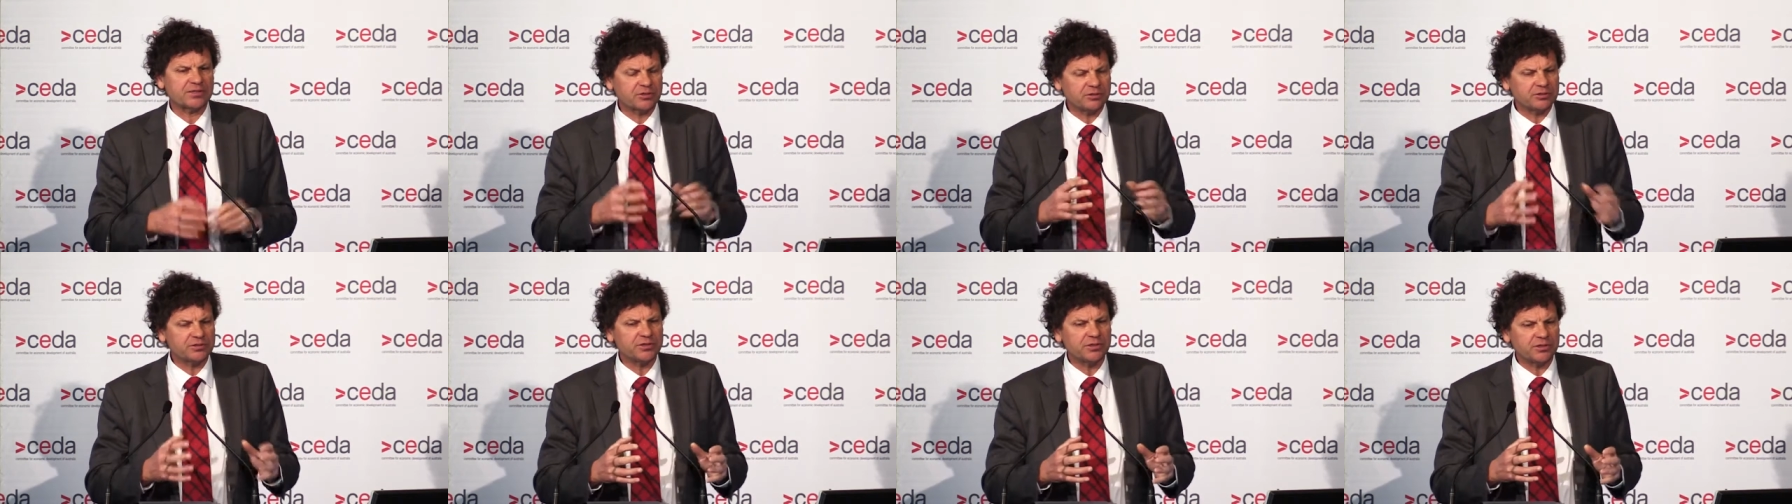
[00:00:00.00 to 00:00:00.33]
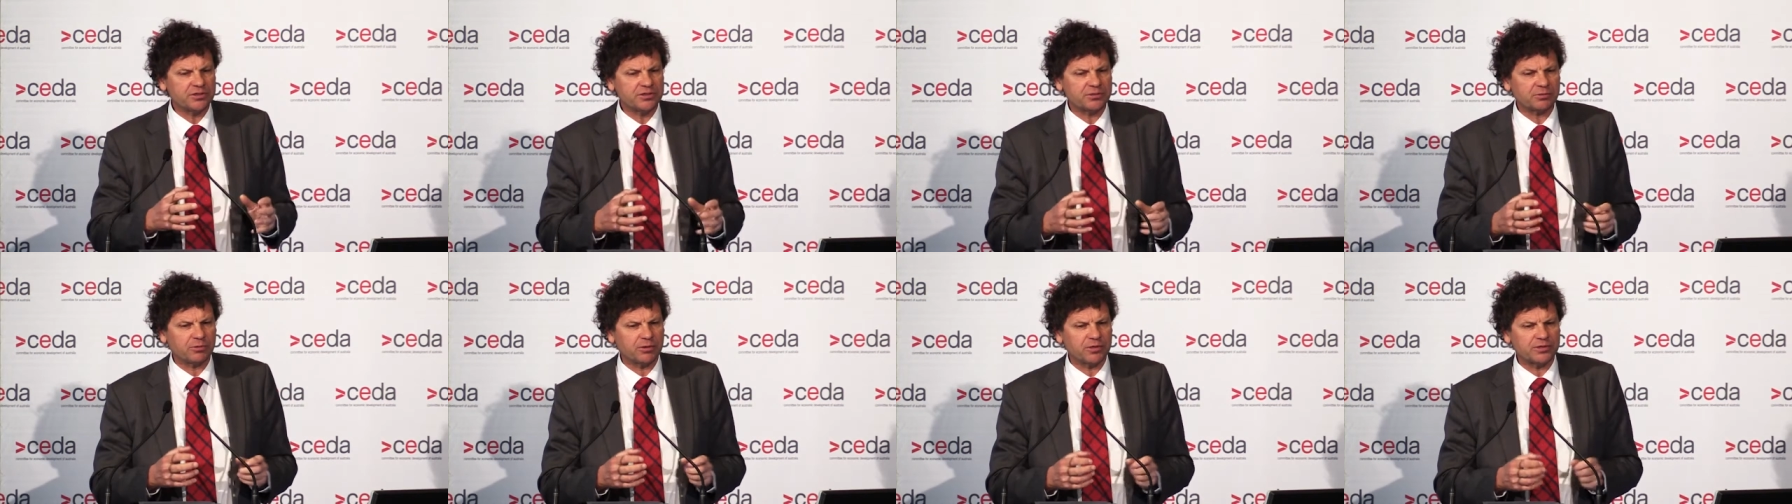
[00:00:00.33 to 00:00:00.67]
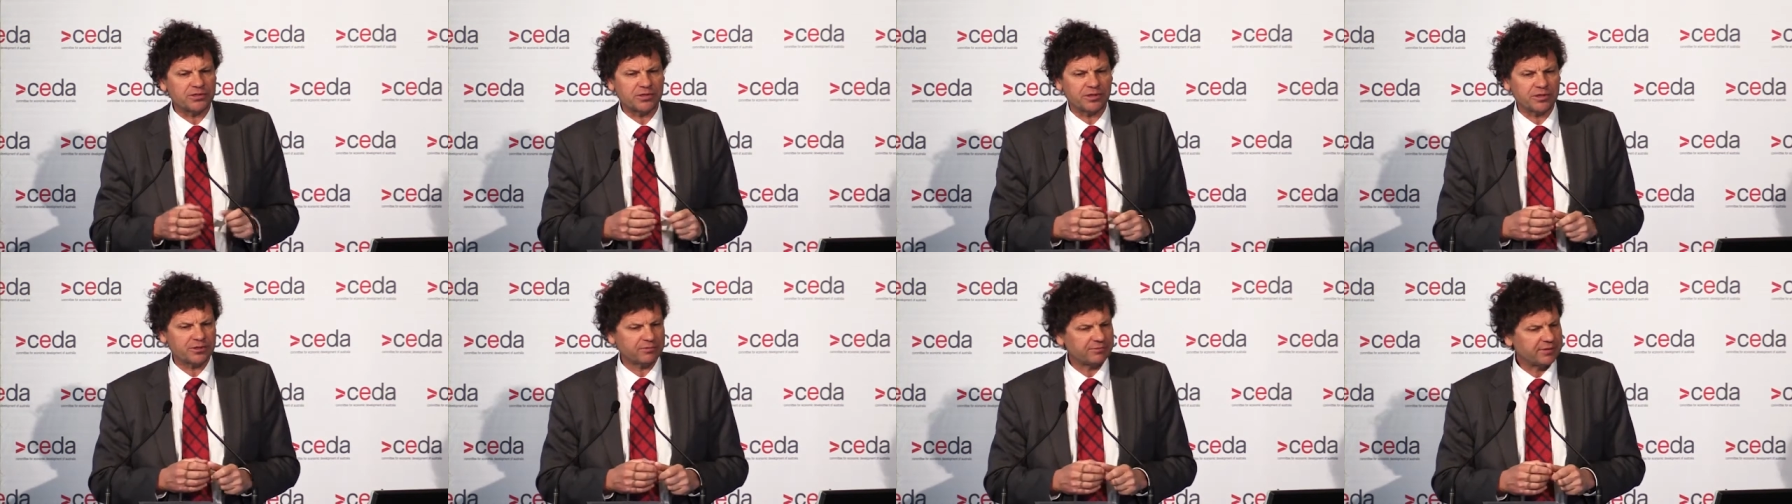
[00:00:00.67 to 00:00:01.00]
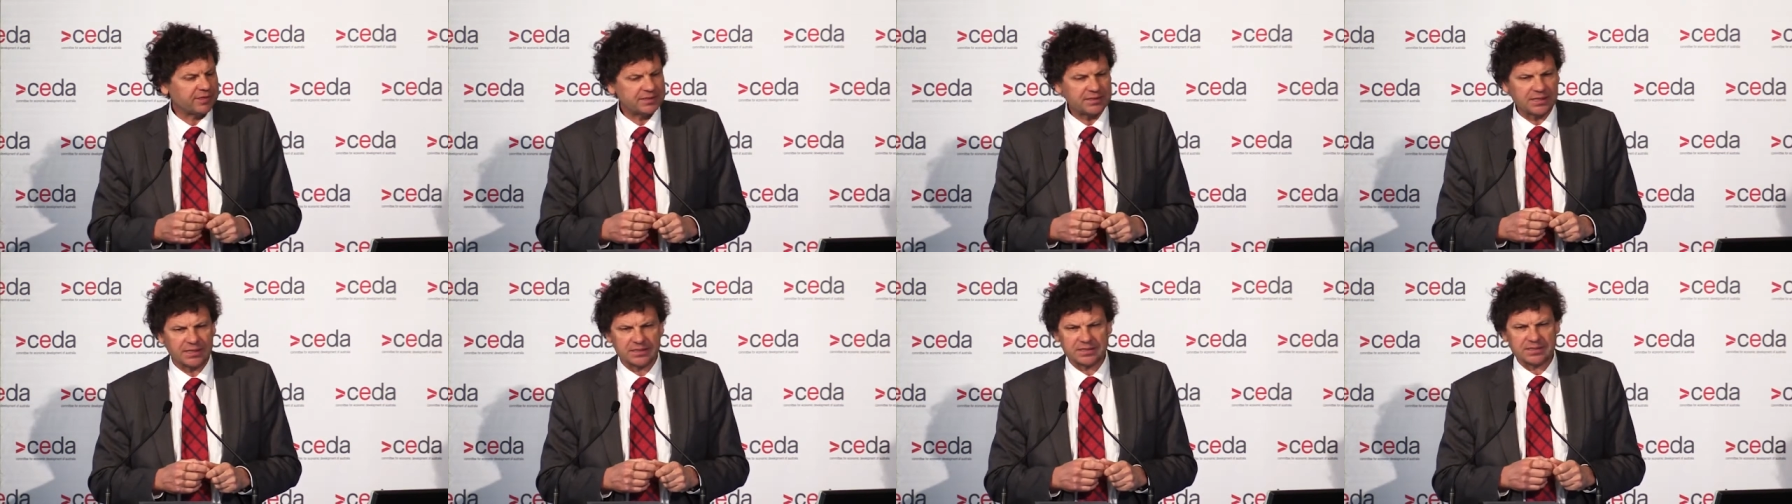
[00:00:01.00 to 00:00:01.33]
The good news was that the
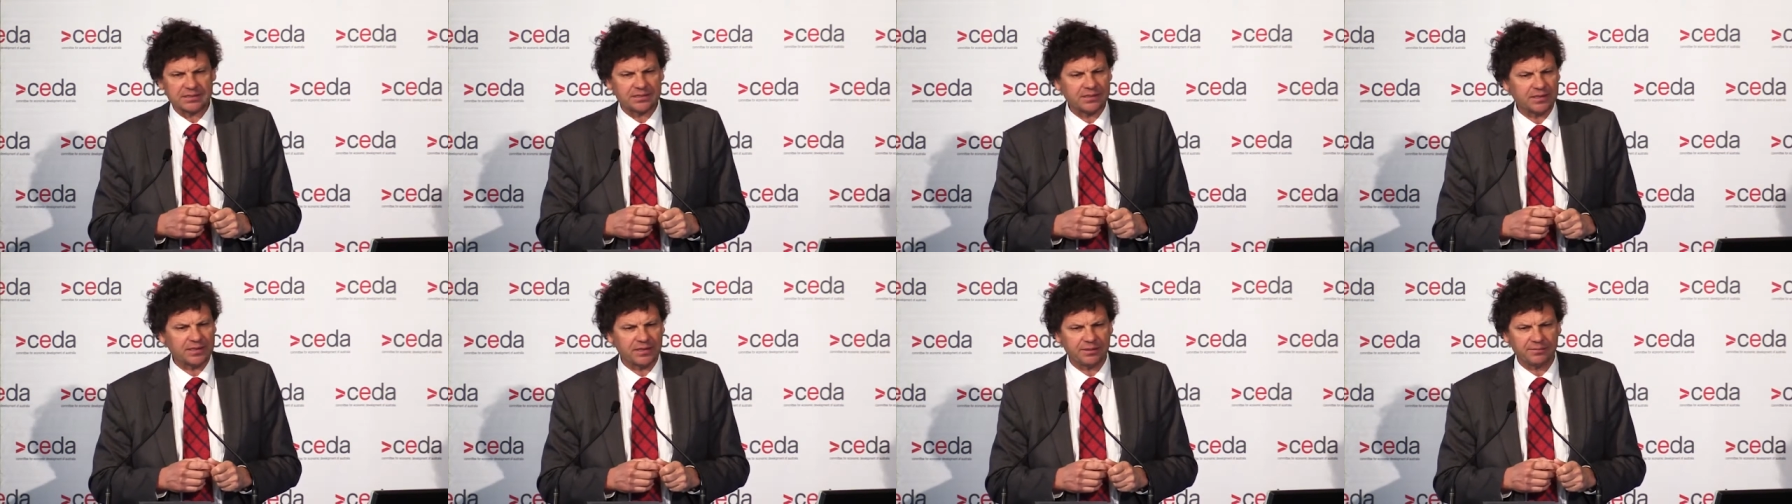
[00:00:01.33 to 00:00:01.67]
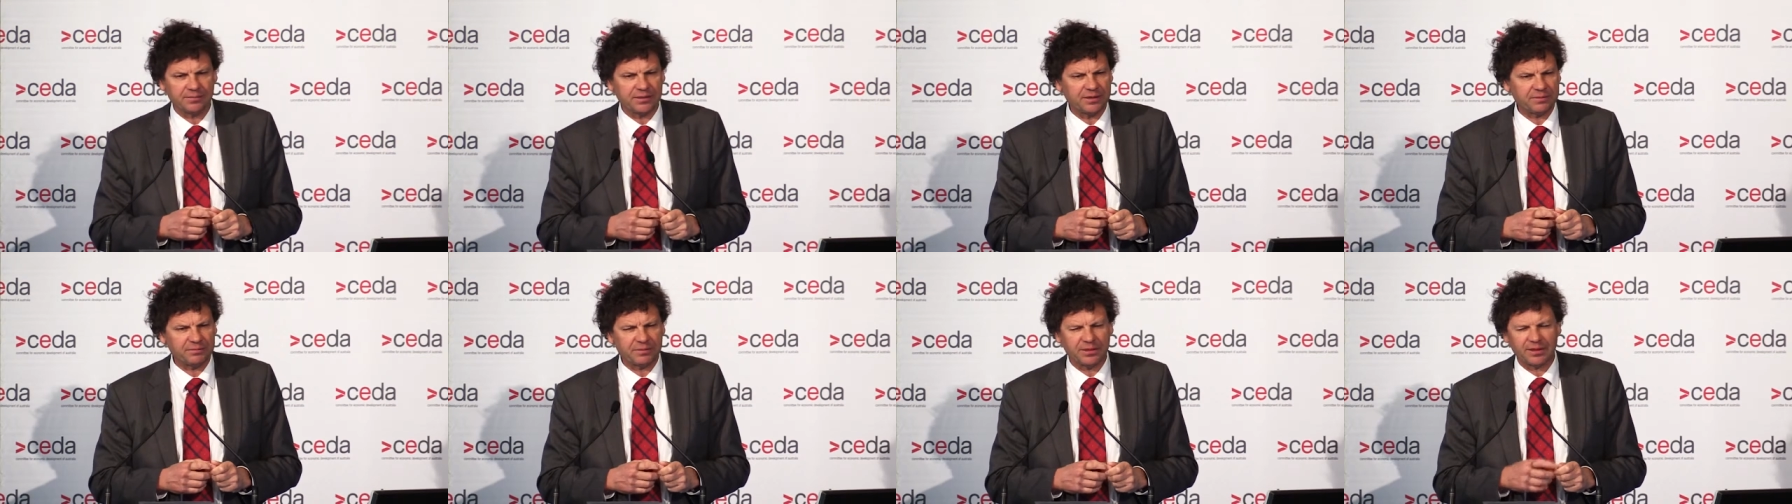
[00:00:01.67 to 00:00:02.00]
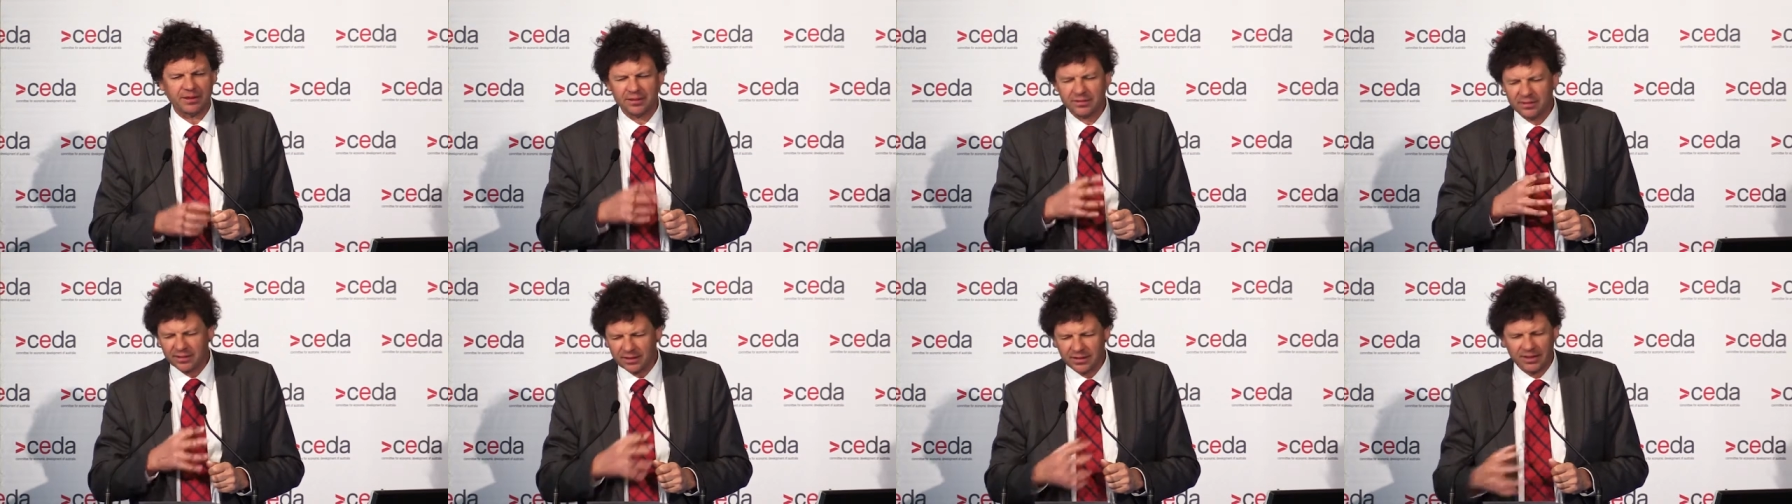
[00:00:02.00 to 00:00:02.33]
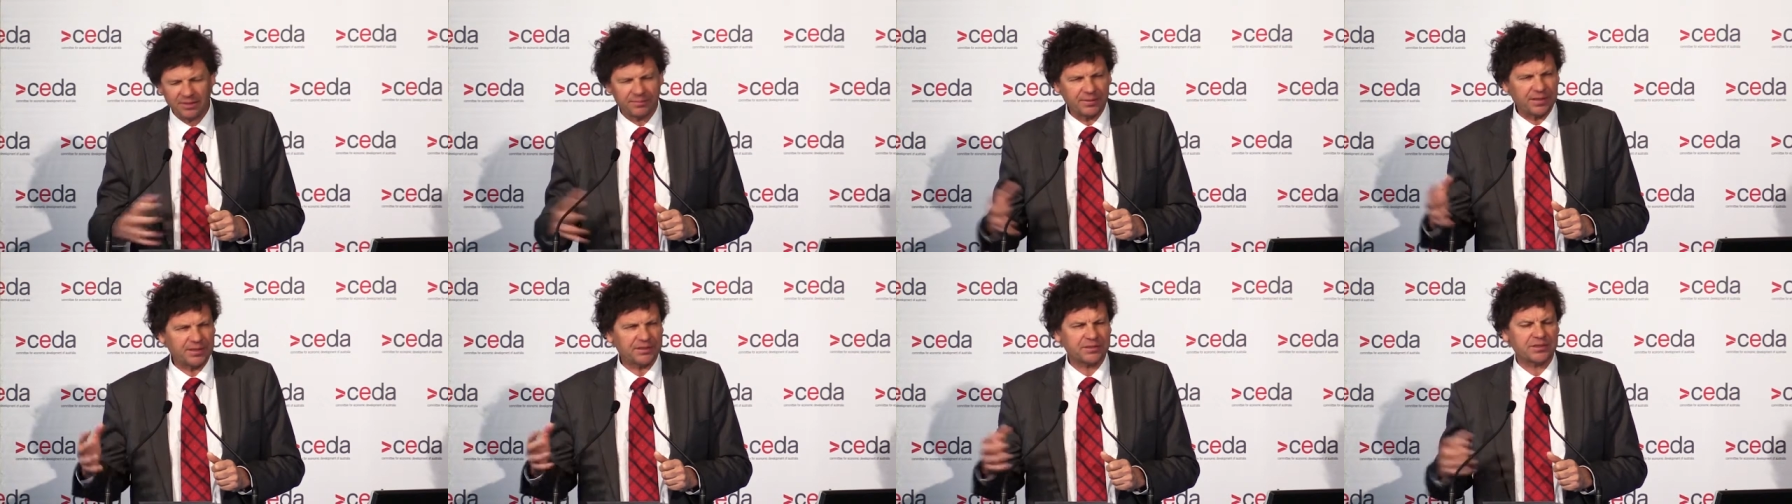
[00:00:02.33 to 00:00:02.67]
Red Dust team had been
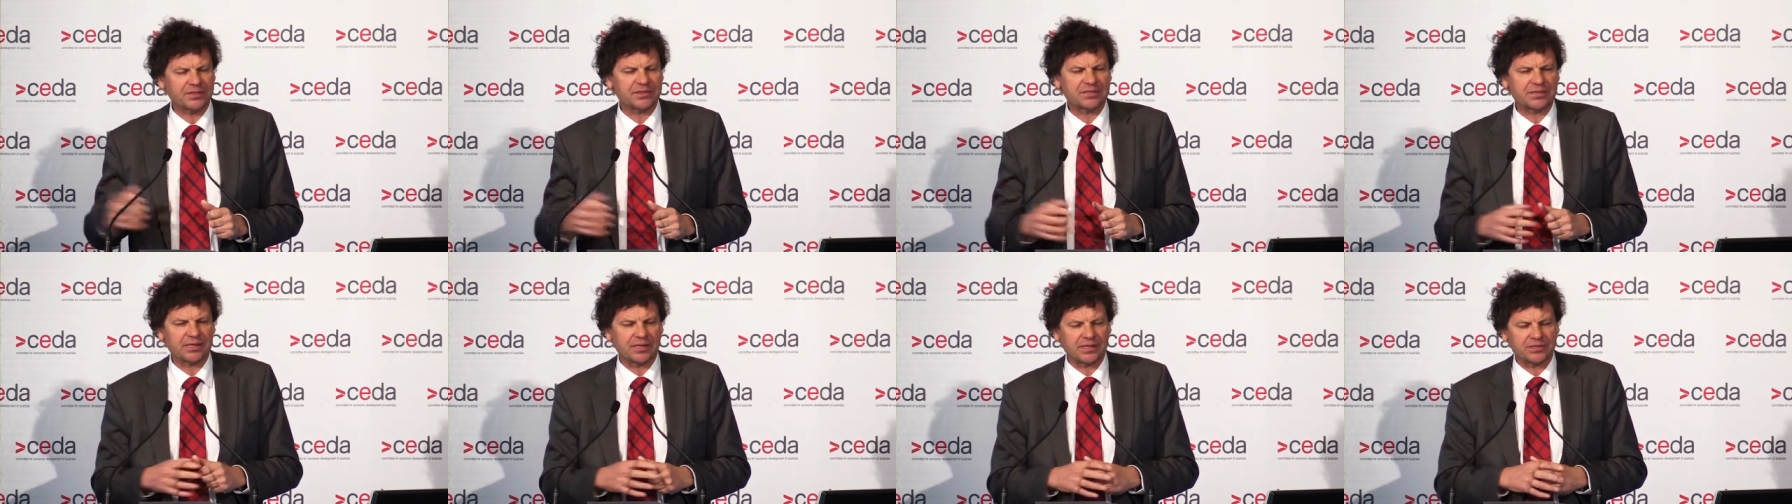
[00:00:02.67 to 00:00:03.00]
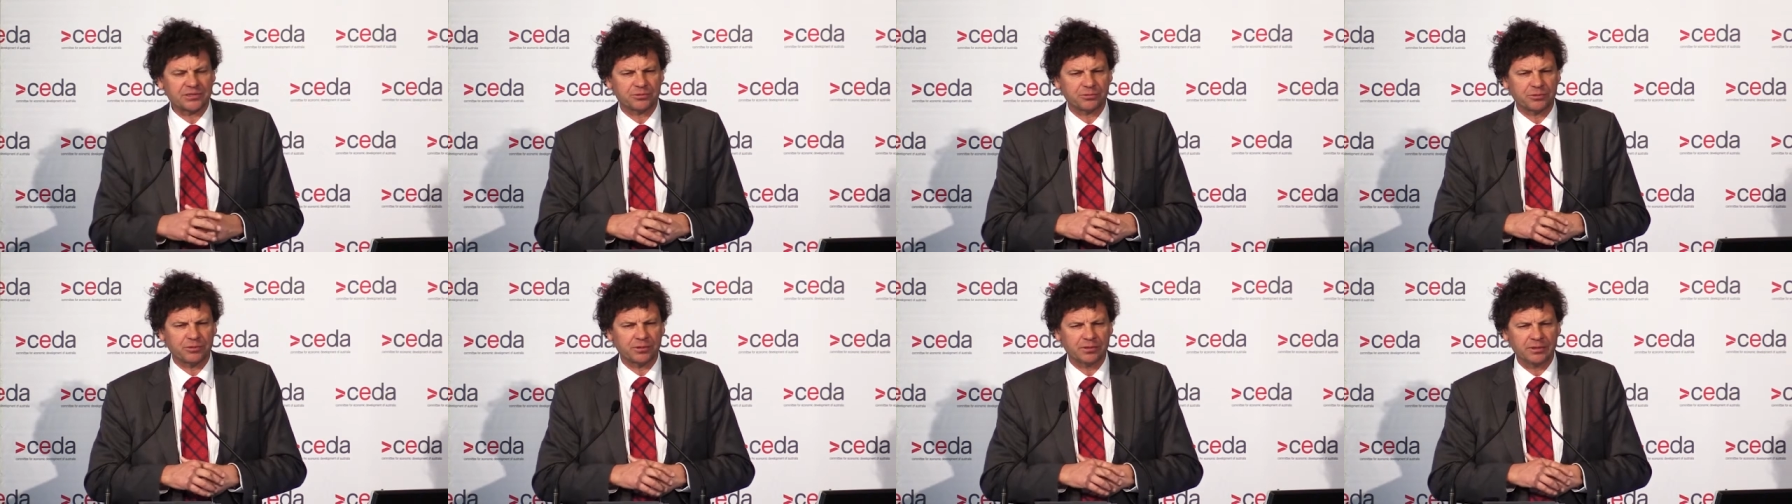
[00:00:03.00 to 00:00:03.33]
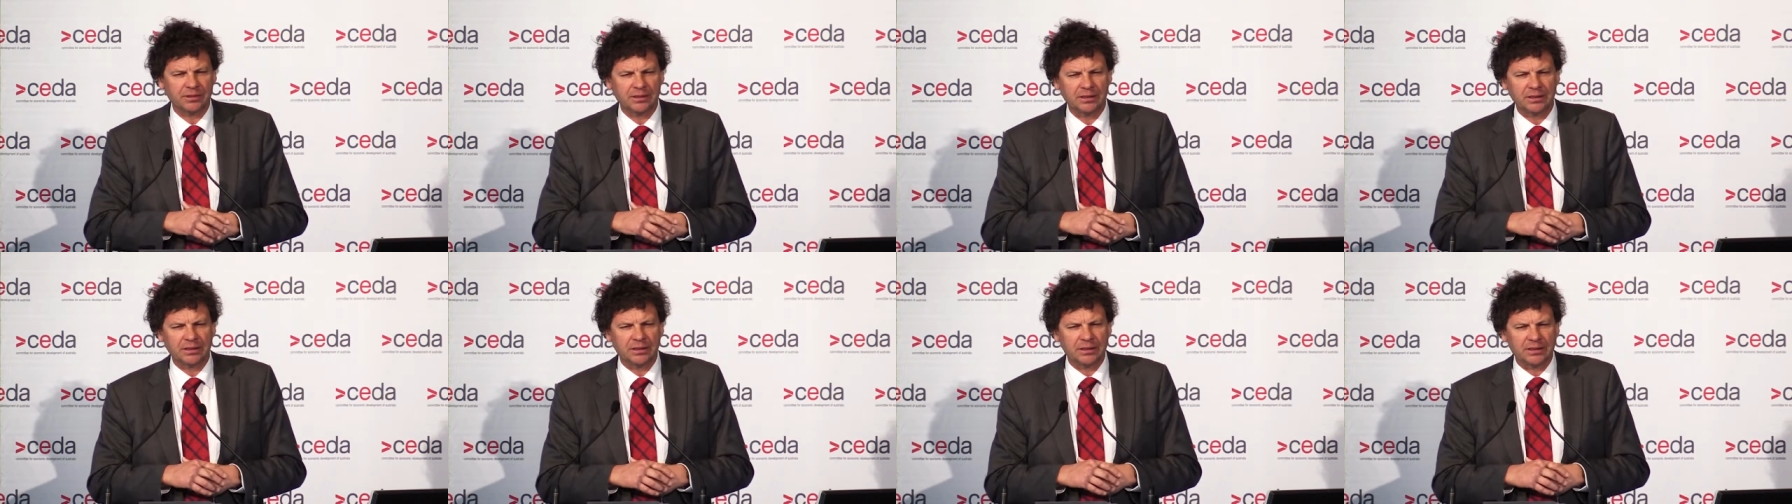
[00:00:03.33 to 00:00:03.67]
thinking about this actual